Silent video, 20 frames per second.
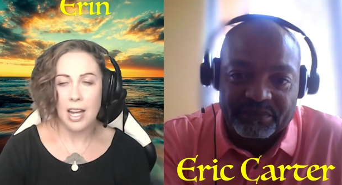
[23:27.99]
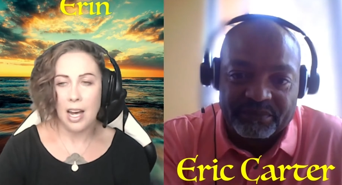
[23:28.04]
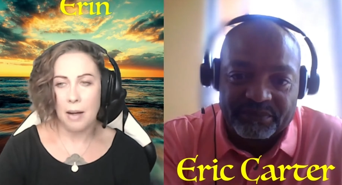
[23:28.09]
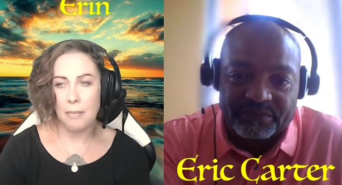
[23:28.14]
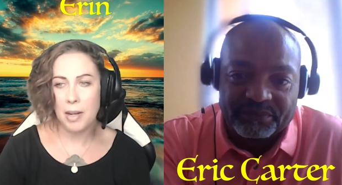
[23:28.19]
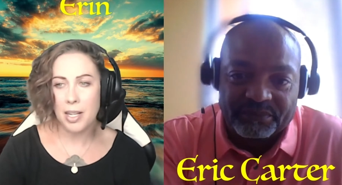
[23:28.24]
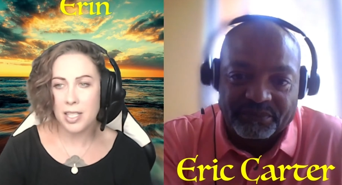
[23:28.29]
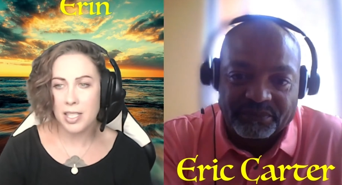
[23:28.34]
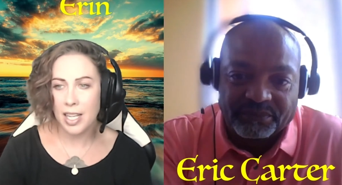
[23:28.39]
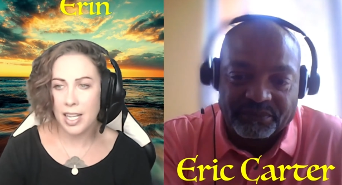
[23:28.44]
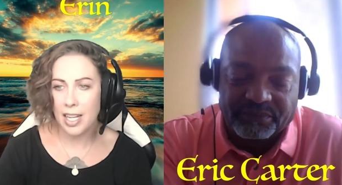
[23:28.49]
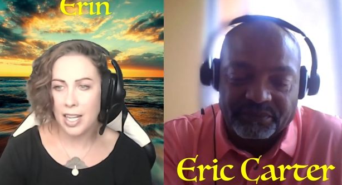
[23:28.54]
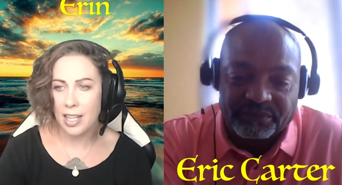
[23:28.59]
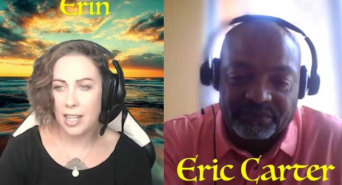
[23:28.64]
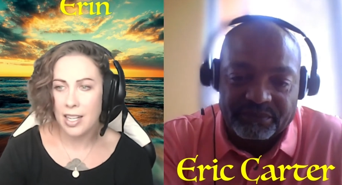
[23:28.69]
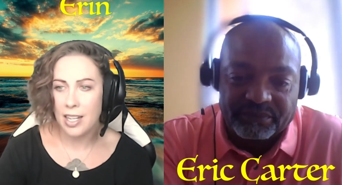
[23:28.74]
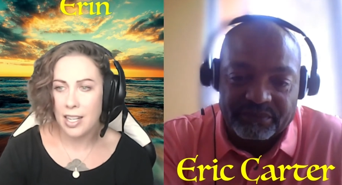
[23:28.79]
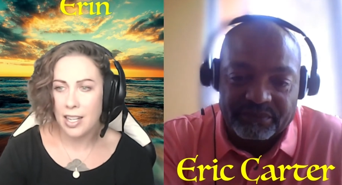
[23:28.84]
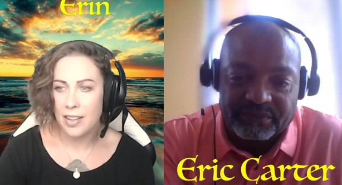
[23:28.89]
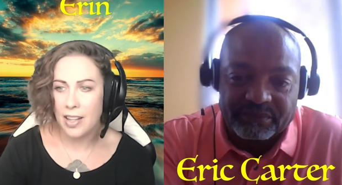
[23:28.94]
Speaker 1: i'm not
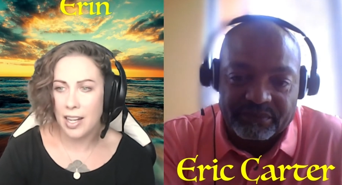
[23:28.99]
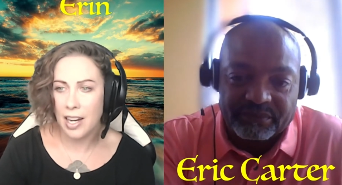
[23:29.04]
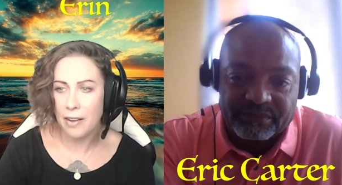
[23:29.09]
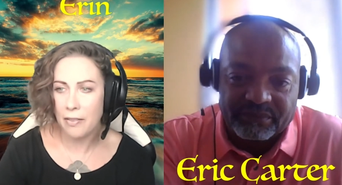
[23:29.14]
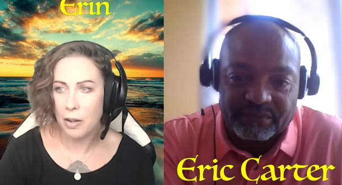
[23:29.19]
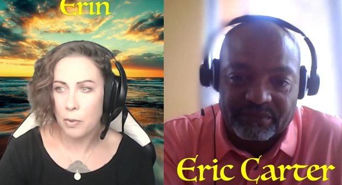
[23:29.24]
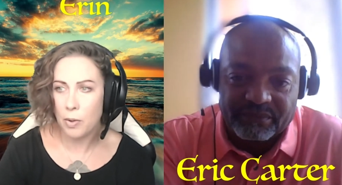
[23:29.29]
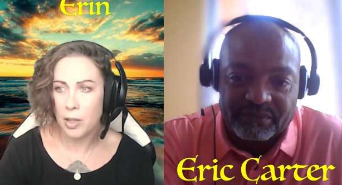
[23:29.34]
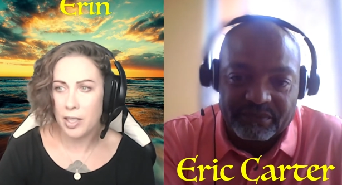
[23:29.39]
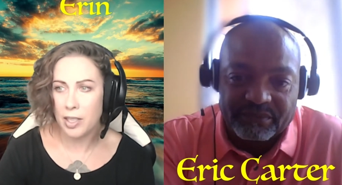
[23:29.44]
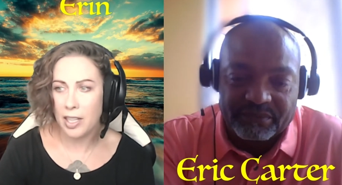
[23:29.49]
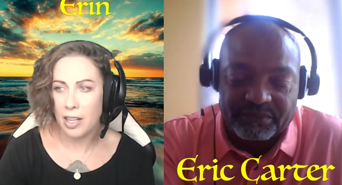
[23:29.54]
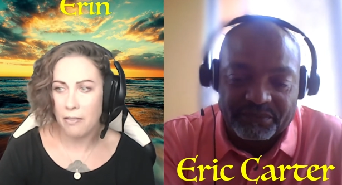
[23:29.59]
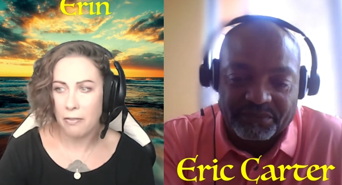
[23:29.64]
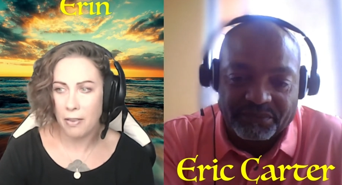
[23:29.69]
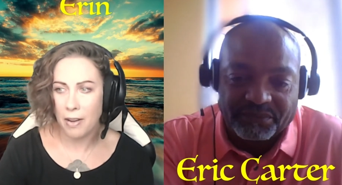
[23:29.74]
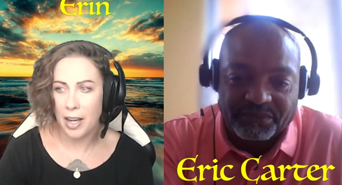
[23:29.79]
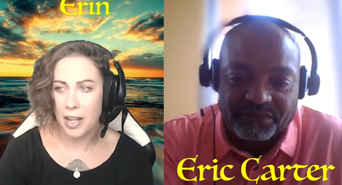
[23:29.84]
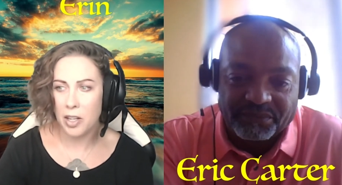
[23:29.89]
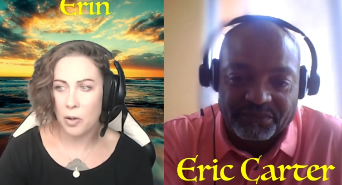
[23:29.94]
saying that everyone can
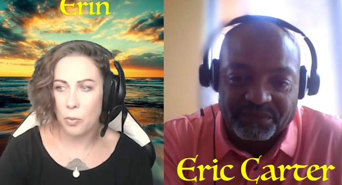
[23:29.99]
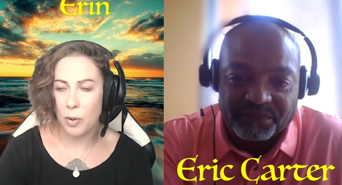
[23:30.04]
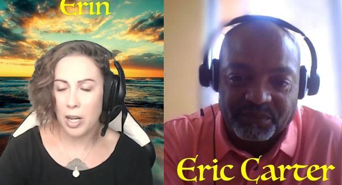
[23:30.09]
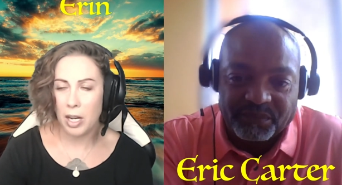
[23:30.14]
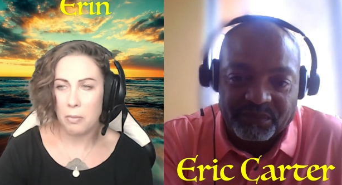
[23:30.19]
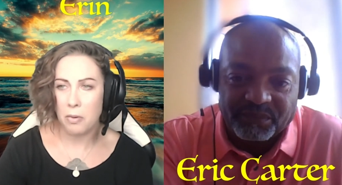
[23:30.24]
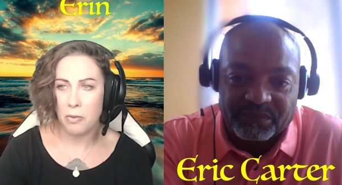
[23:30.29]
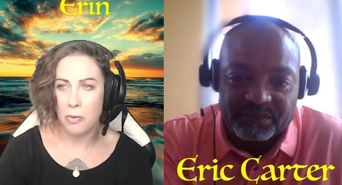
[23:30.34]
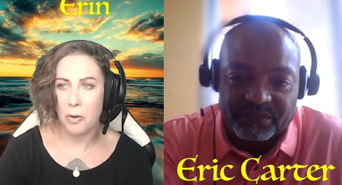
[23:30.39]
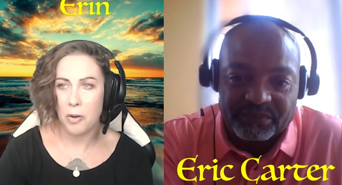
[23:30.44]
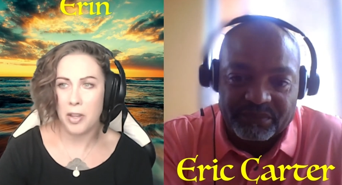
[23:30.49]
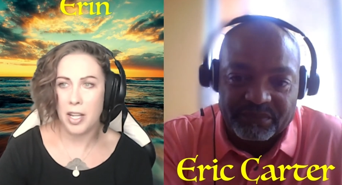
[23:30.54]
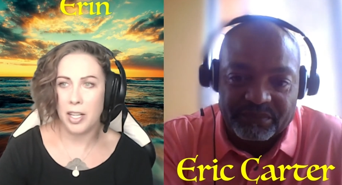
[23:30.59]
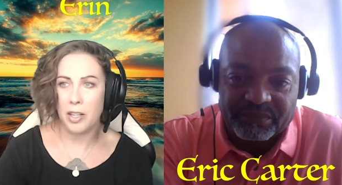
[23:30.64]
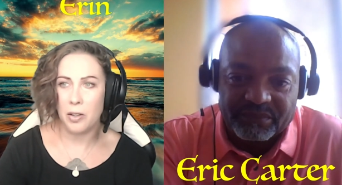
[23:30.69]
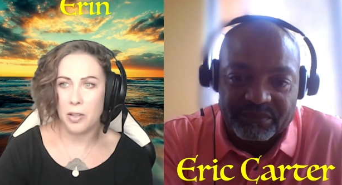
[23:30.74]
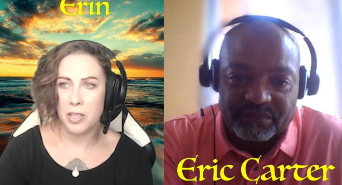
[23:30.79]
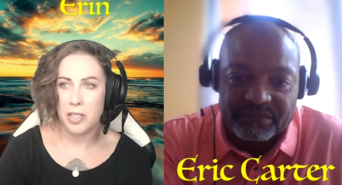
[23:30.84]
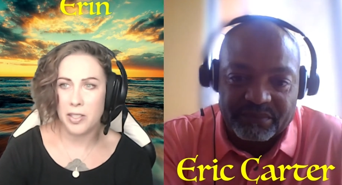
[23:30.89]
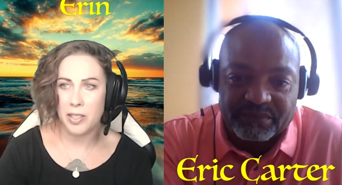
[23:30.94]
find a way before they
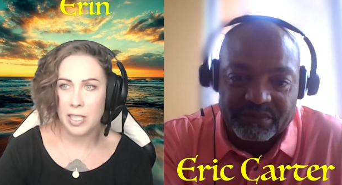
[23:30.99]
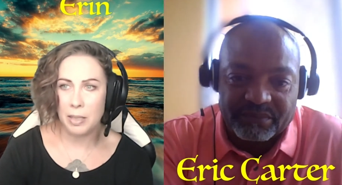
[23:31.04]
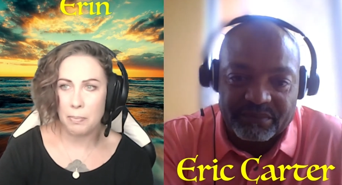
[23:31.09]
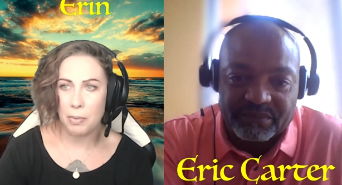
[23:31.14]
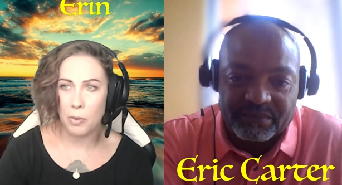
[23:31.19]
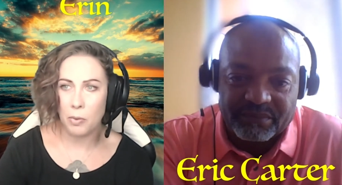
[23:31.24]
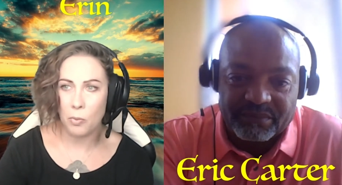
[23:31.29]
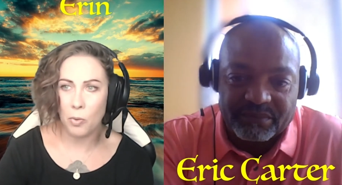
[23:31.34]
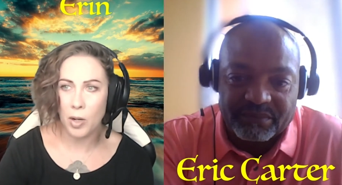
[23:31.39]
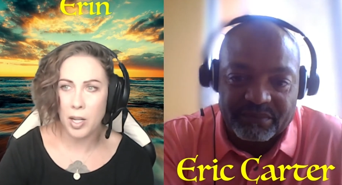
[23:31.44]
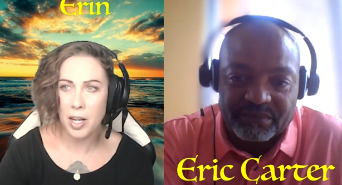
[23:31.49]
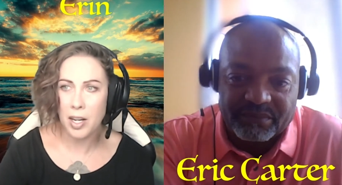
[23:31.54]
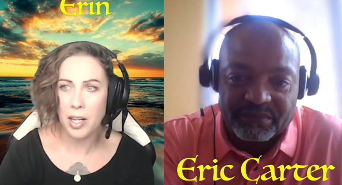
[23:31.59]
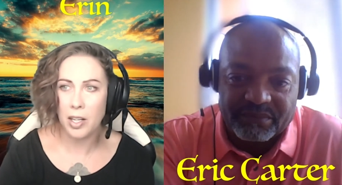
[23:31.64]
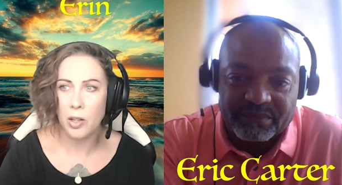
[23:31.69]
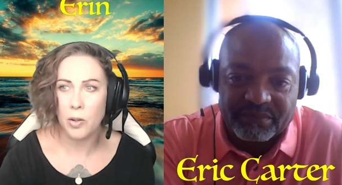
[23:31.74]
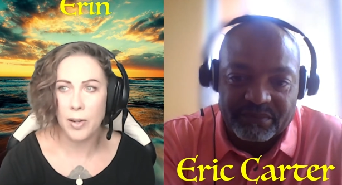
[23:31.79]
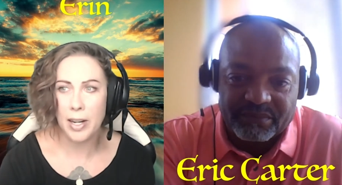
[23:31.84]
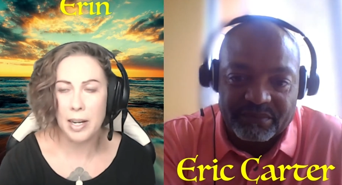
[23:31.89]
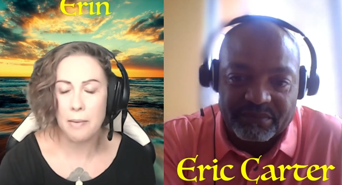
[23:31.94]
go to sleep but what a
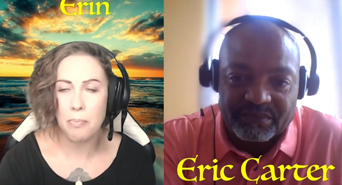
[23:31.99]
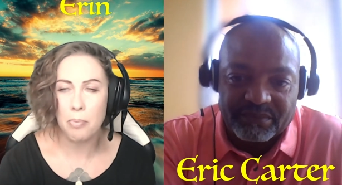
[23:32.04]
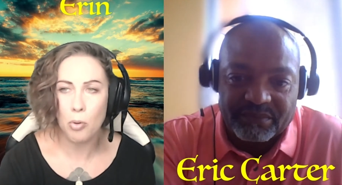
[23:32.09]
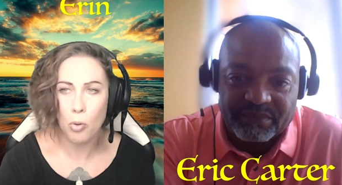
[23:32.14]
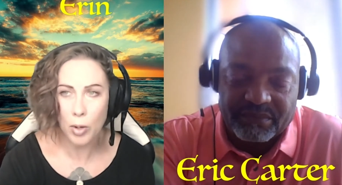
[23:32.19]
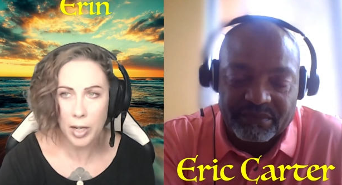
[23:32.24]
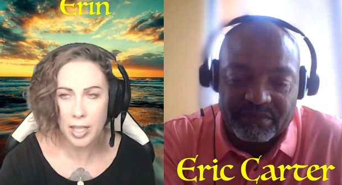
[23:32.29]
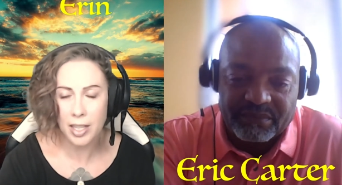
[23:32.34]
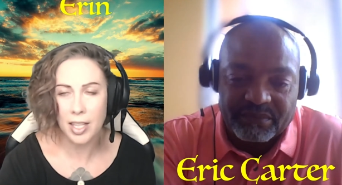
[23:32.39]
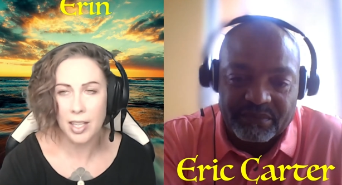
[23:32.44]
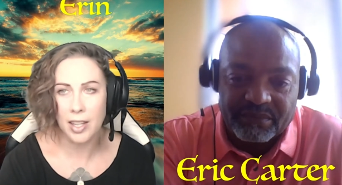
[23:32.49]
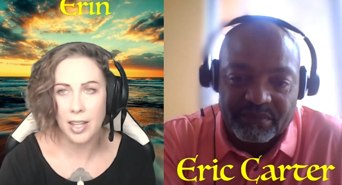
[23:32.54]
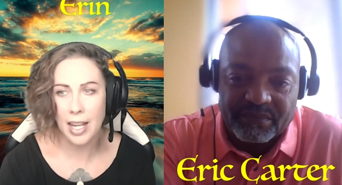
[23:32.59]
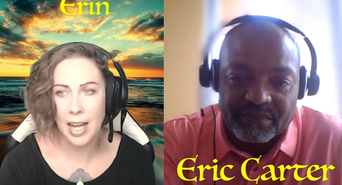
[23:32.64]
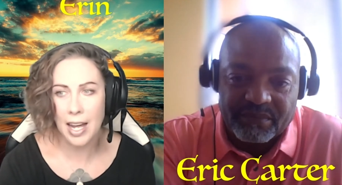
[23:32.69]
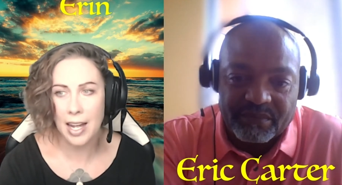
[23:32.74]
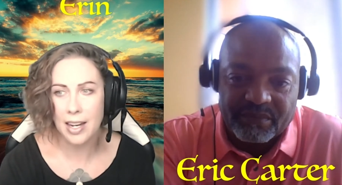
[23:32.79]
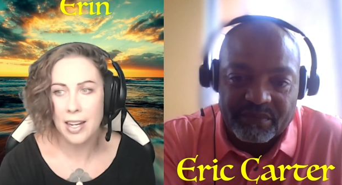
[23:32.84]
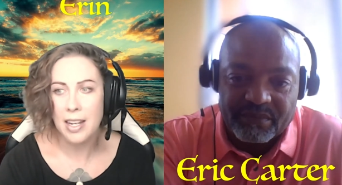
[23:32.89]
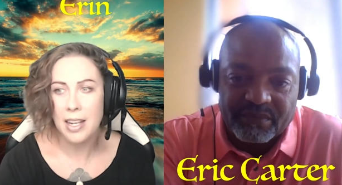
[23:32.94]
great point that
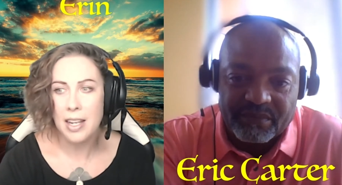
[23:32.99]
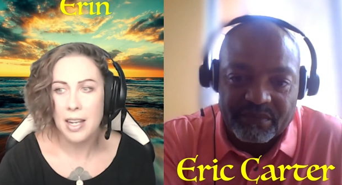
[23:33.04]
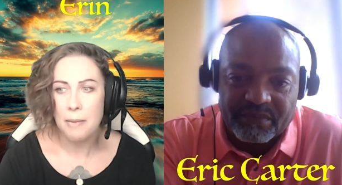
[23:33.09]
that